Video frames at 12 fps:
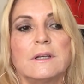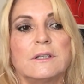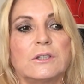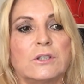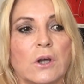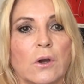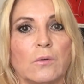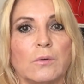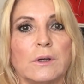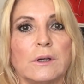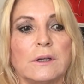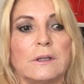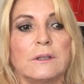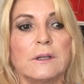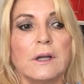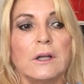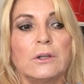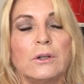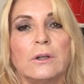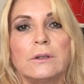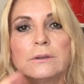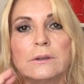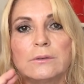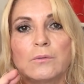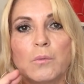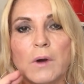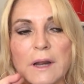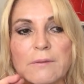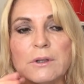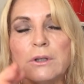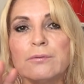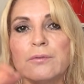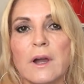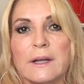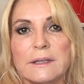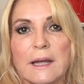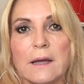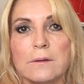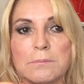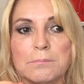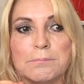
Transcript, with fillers: So whatever you find out,